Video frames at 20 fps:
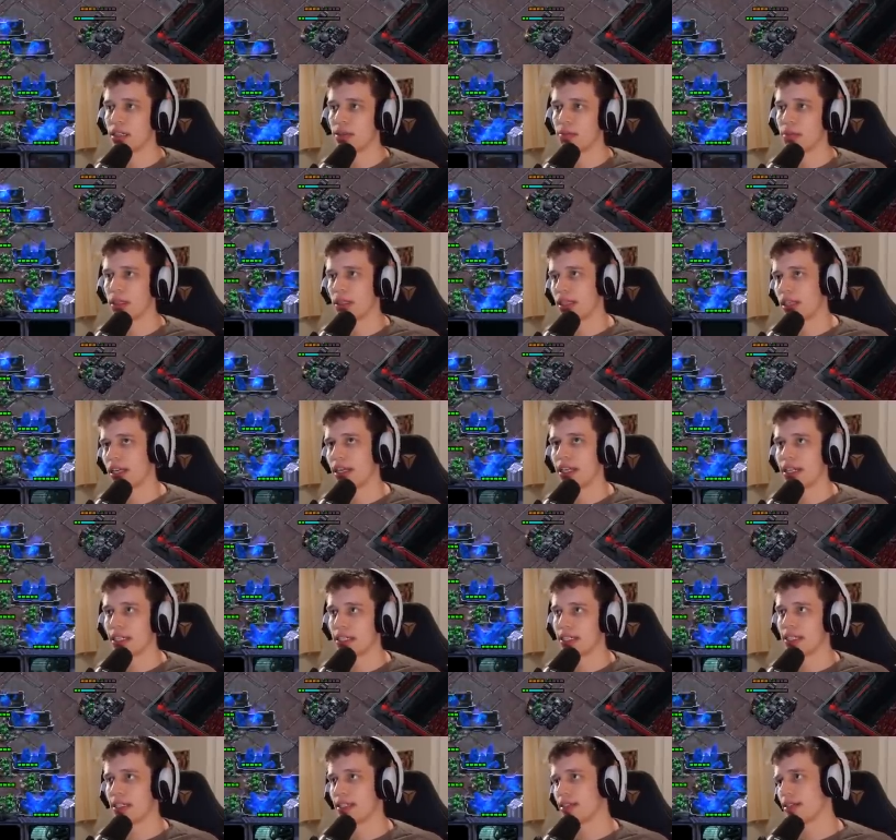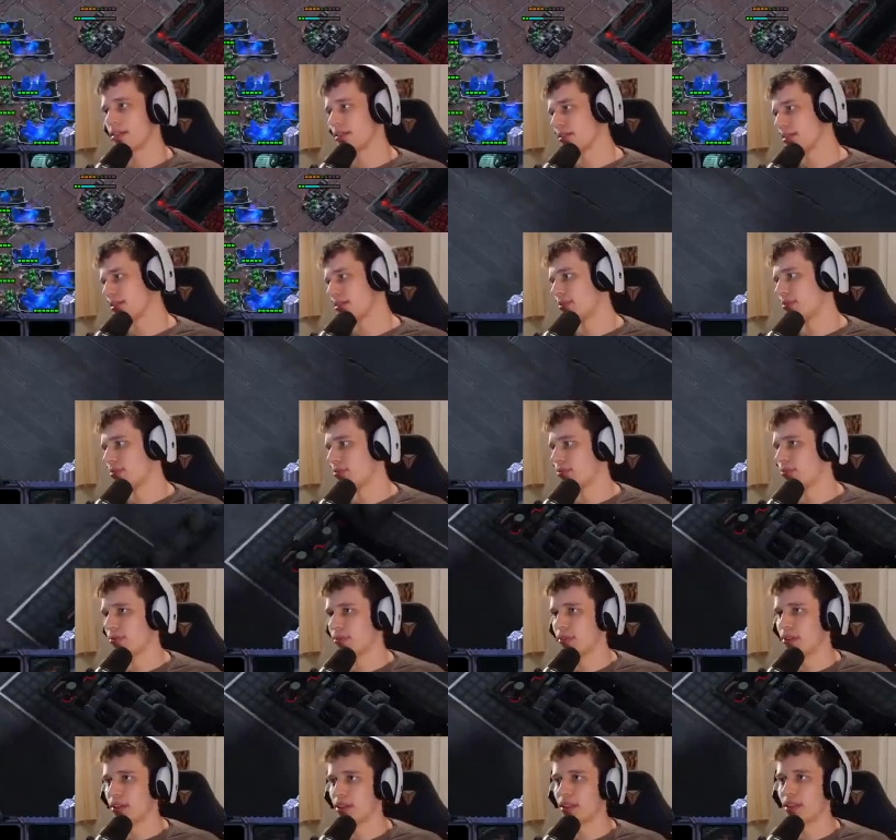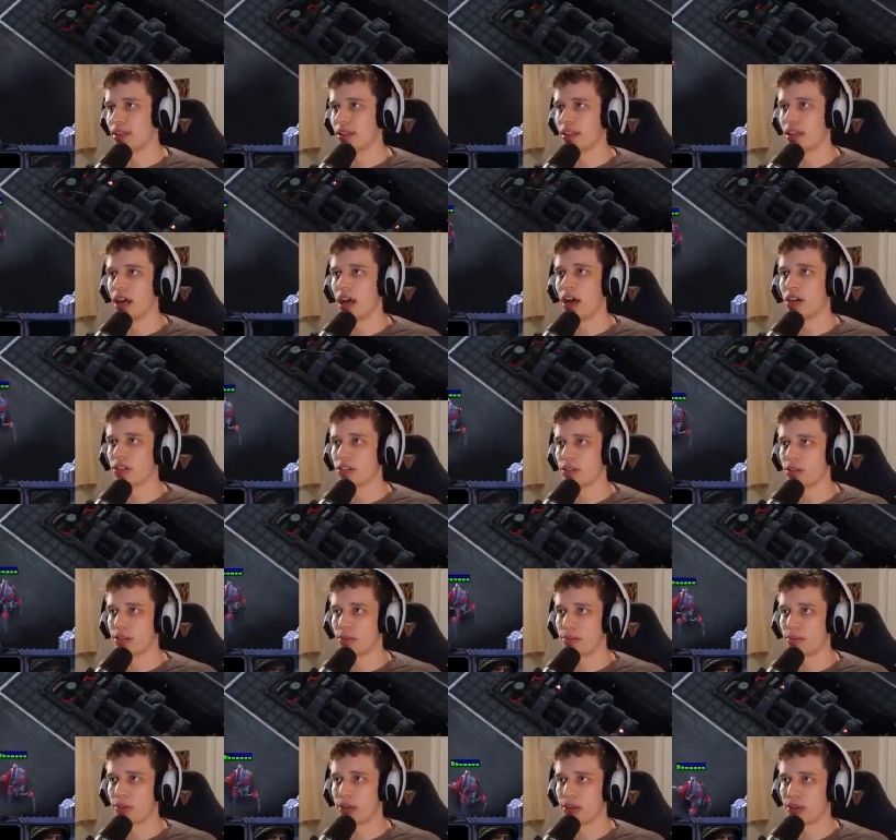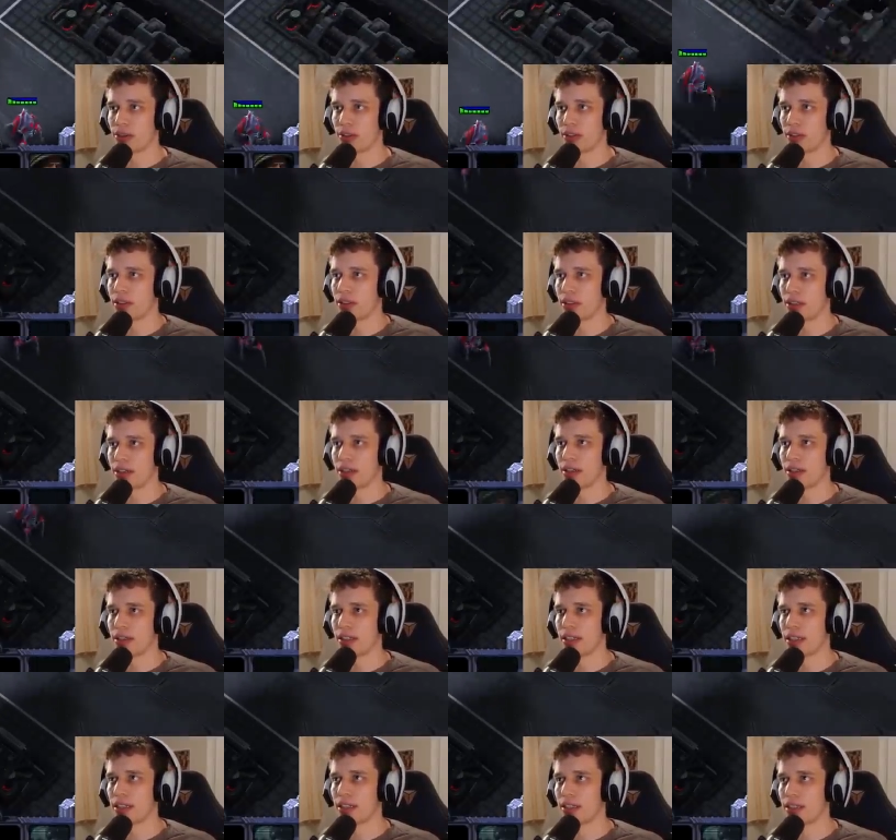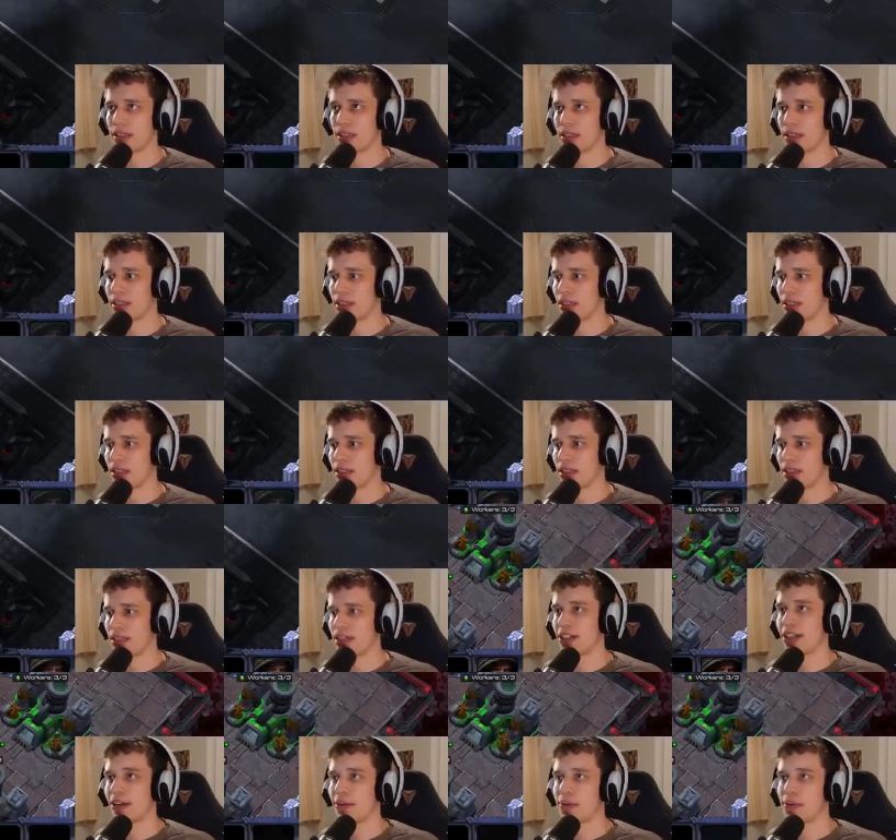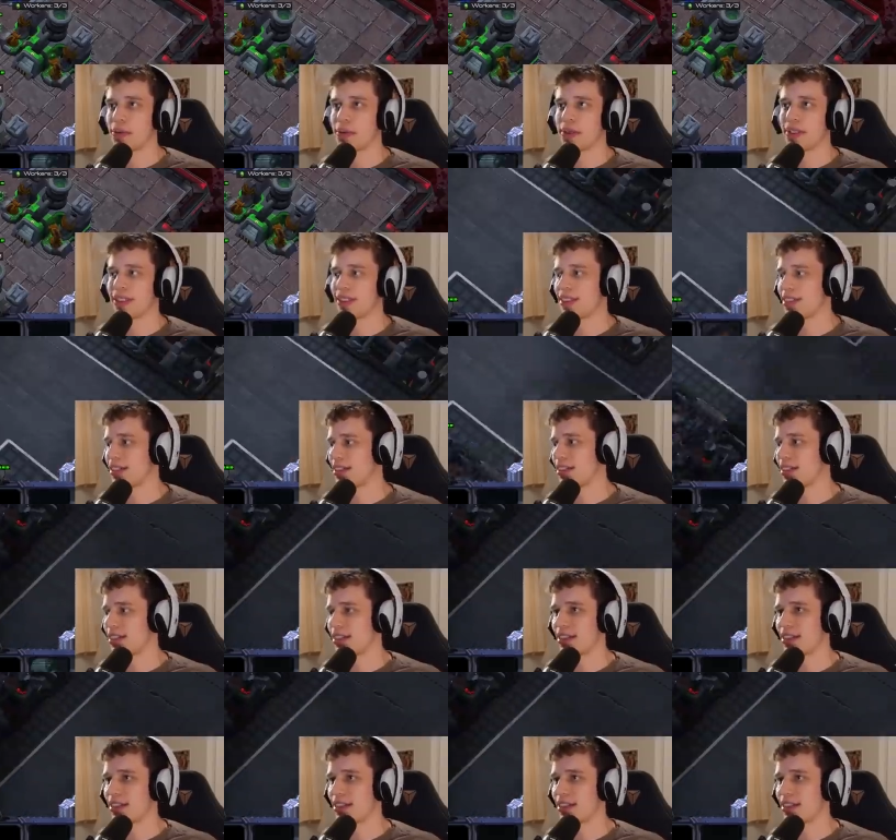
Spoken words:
But it is also not brilliant, you know? They get 1-1 is done.